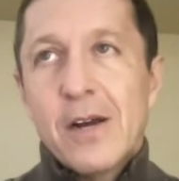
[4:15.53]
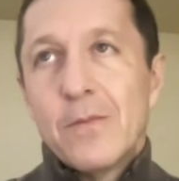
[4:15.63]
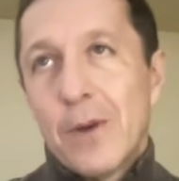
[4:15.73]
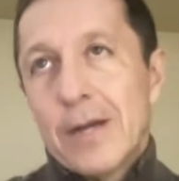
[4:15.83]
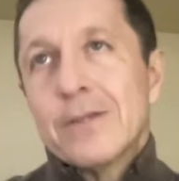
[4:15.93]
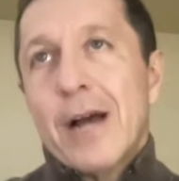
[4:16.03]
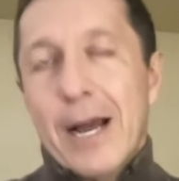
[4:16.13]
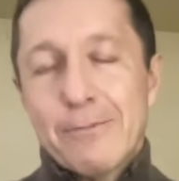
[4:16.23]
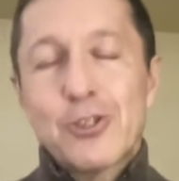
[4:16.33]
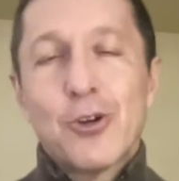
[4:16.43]
But
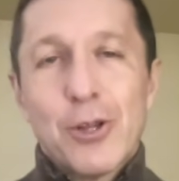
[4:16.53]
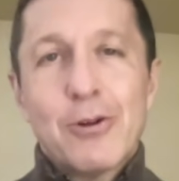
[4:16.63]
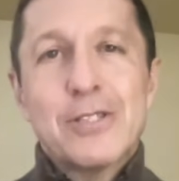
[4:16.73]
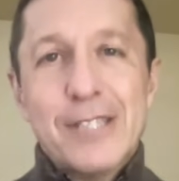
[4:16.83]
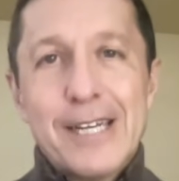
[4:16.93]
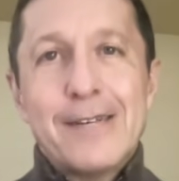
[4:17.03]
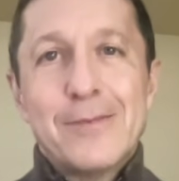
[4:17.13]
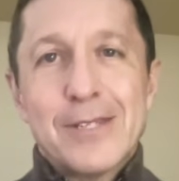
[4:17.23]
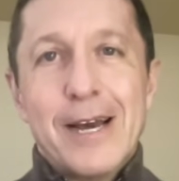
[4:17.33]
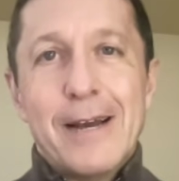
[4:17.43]
I'm sure there are
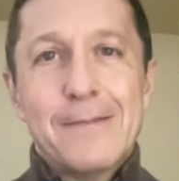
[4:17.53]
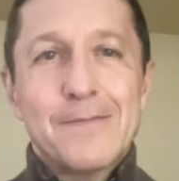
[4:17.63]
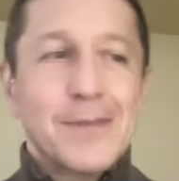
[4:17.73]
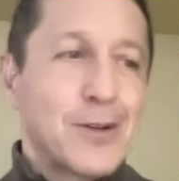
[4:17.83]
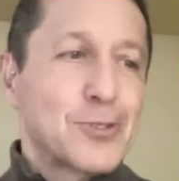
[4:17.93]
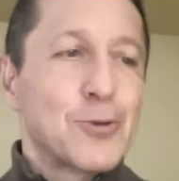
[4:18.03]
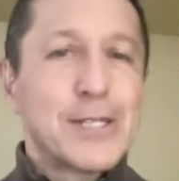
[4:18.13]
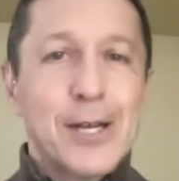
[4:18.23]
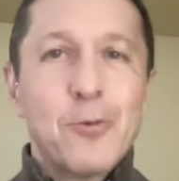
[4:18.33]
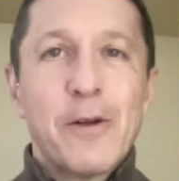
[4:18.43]
teams that are doing
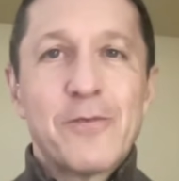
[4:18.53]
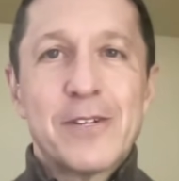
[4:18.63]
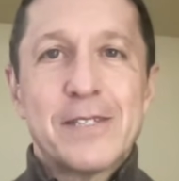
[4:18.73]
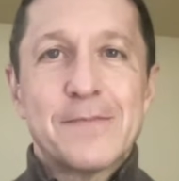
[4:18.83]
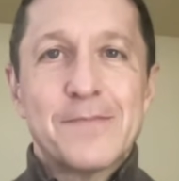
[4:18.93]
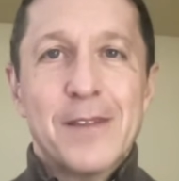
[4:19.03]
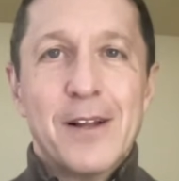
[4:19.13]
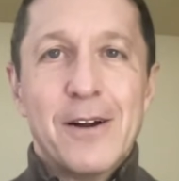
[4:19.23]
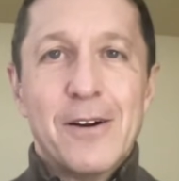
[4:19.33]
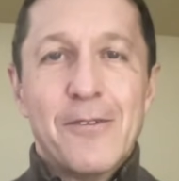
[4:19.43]
the equivalent
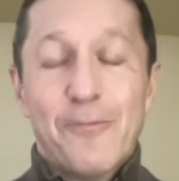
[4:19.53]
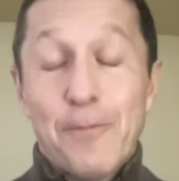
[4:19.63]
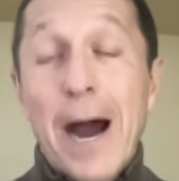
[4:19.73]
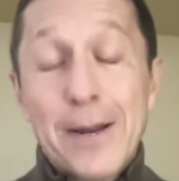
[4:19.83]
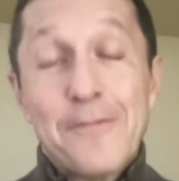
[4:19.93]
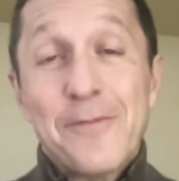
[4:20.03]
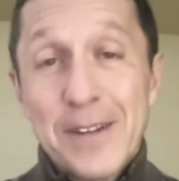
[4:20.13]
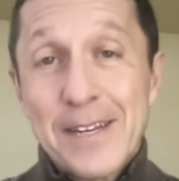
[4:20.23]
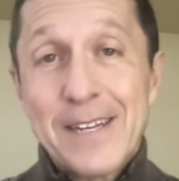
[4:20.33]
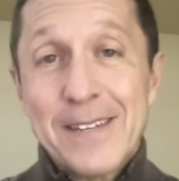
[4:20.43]
of bottom
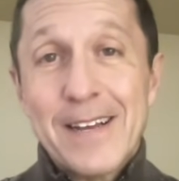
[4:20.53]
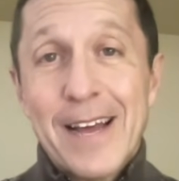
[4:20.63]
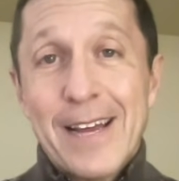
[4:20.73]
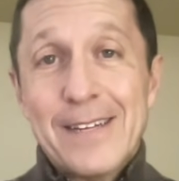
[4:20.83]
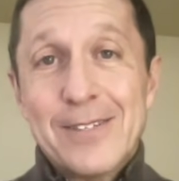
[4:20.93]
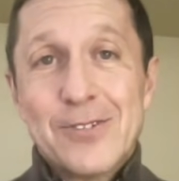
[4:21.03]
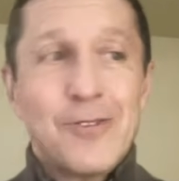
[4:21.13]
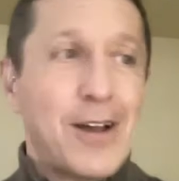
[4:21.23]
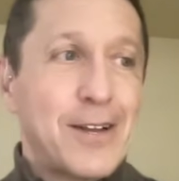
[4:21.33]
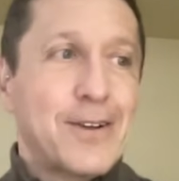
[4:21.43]
feeding and
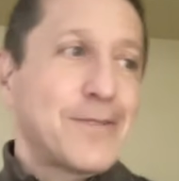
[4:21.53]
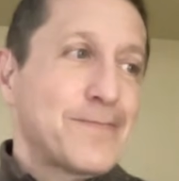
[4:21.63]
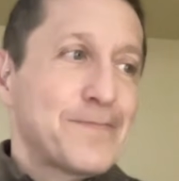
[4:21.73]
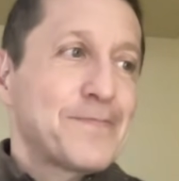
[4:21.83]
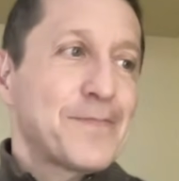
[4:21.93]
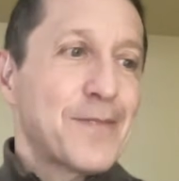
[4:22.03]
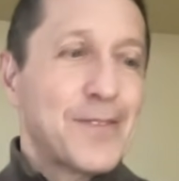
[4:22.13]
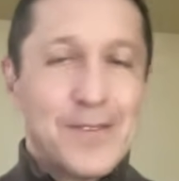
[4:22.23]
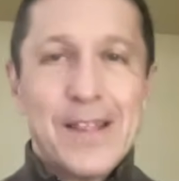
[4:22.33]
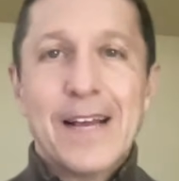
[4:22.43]
trying to
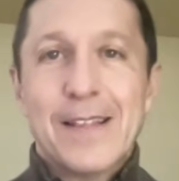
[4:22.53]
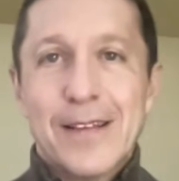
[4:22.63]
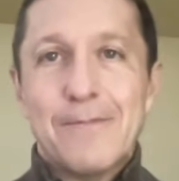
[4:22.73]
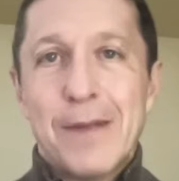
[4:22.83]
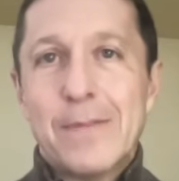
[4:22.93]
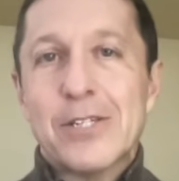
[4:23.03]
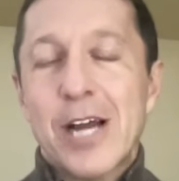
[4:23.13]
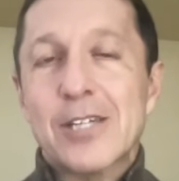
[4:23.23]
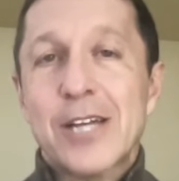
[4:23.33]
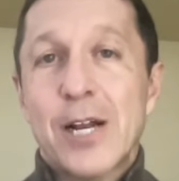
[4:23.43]
think that maybe
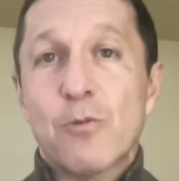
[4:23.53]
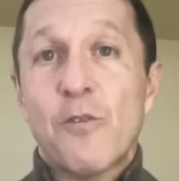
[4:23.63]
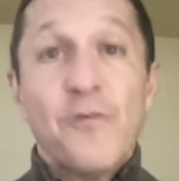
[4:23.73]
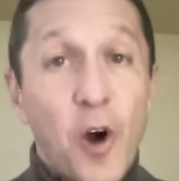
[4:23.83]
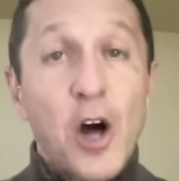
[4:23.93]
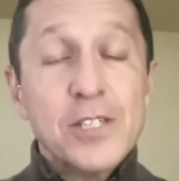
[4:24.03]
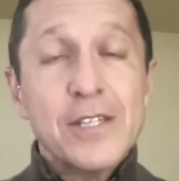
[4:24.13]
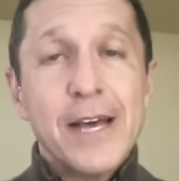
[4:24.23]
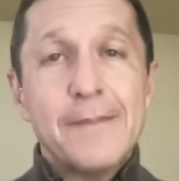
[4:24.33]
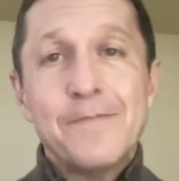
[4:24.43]
Josh Hader will fall to
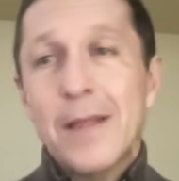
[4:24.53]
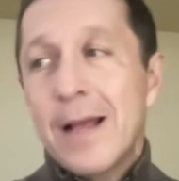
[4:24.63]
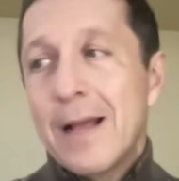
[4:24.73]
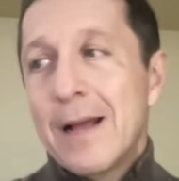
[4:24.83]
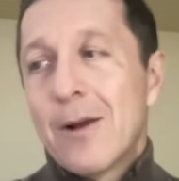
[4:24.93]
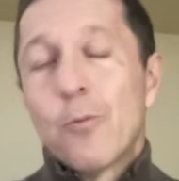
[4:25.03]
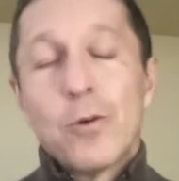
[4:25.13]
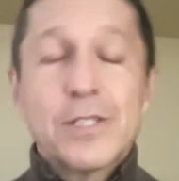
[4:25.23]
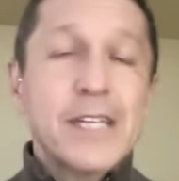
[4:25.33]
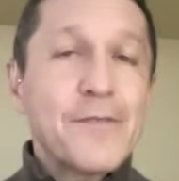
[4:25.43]
them.
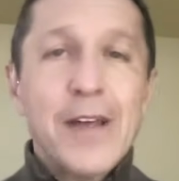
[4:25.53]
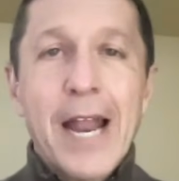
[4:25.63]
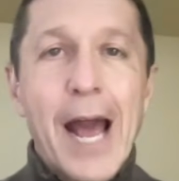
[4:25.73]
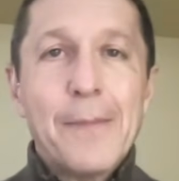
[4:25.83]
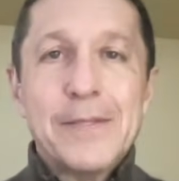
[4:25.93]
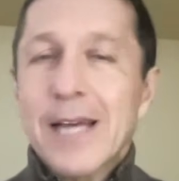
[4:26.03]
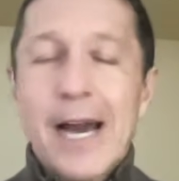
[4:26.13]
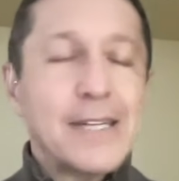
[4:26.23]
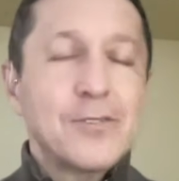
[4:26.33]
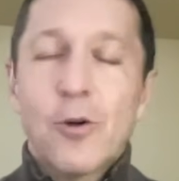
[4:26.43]
We'll see if that happens.
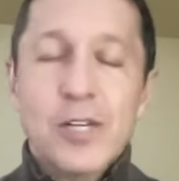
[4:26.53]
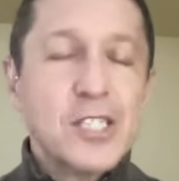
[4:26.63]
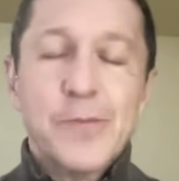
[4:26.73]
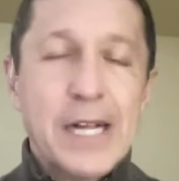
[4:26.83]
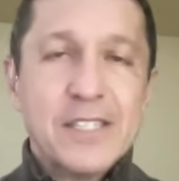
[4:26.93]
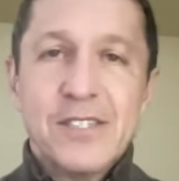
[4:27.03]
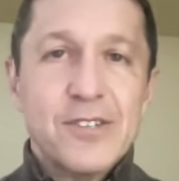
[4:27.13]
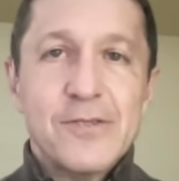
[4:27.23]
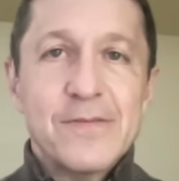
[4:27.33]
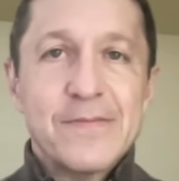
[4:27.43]
I don't expect it to.